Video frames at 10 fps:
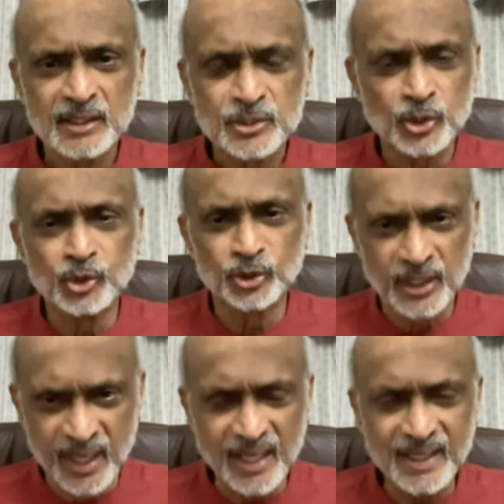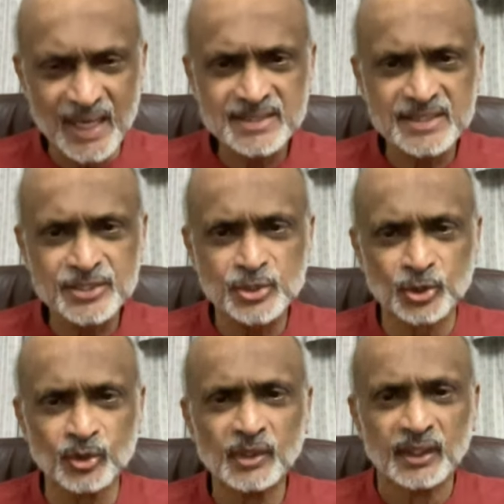So you deny access
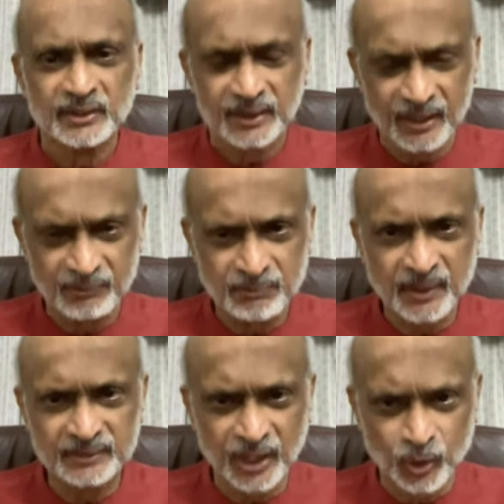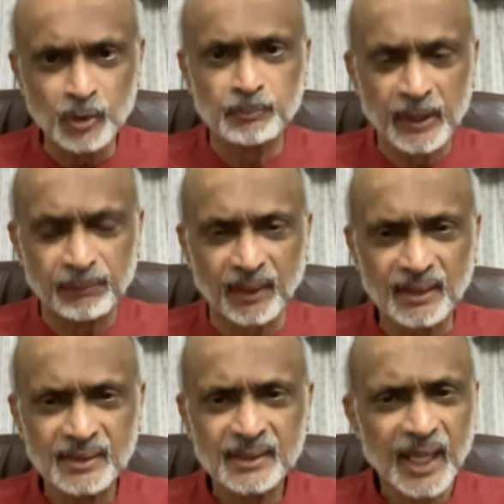to the, uh, the good
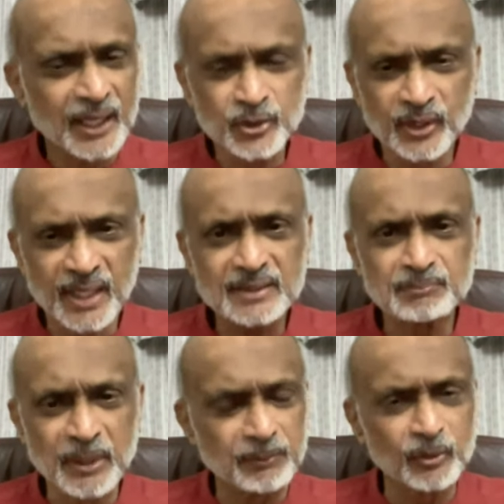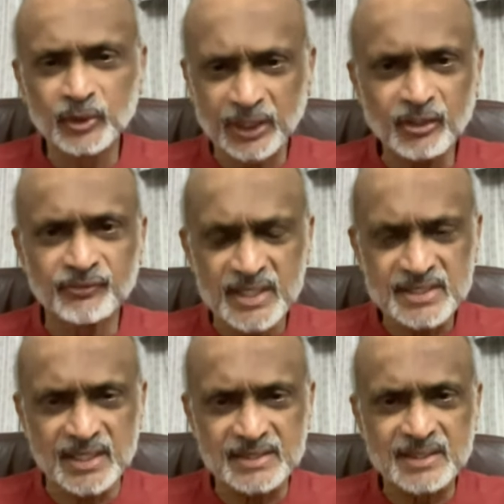people and you get people without
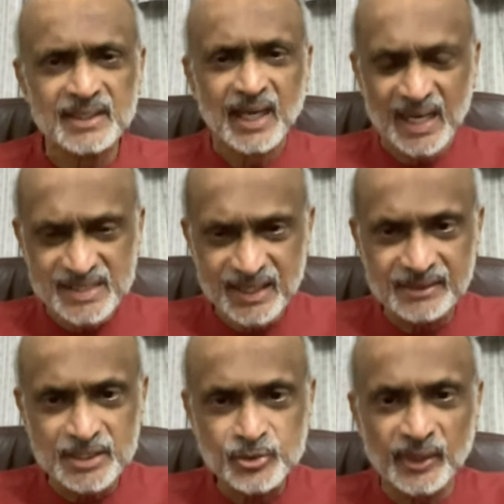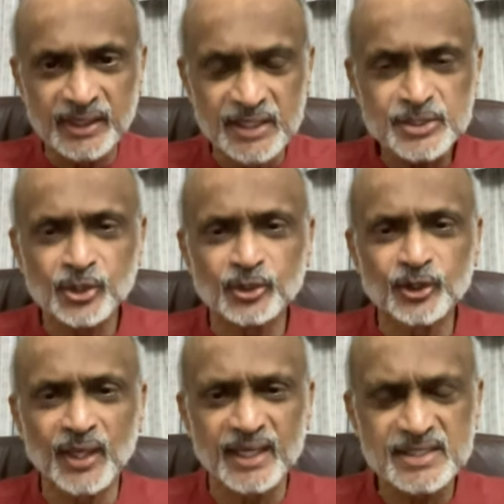visas. I said this 20 years ago in the
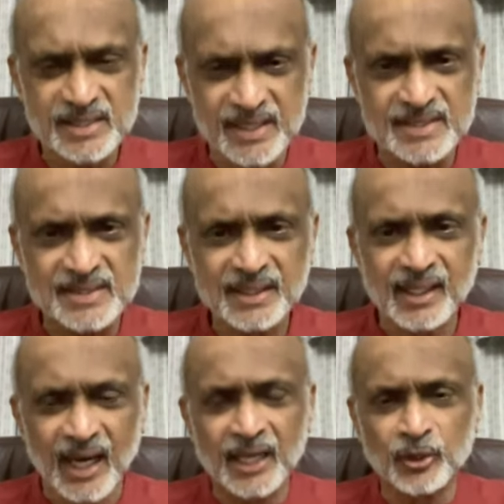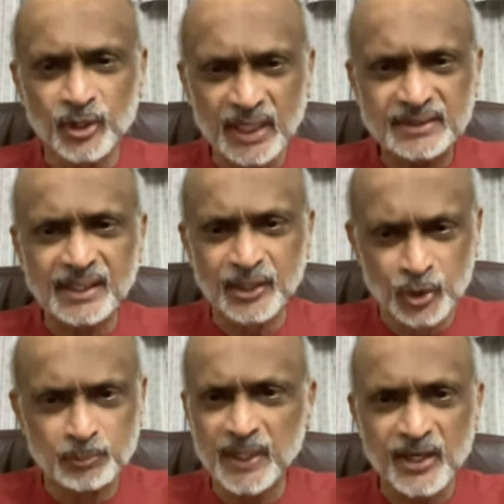United States. I wrote, I think, in
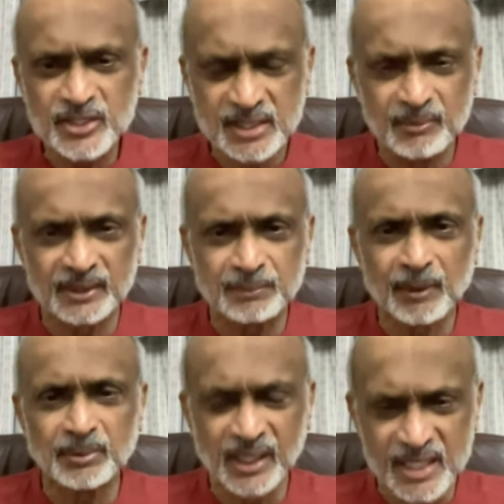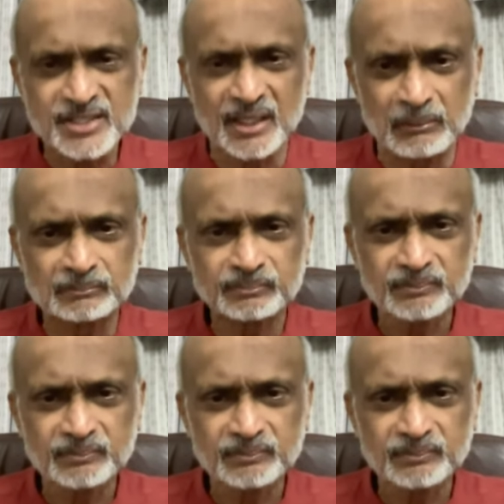UPI or some other publication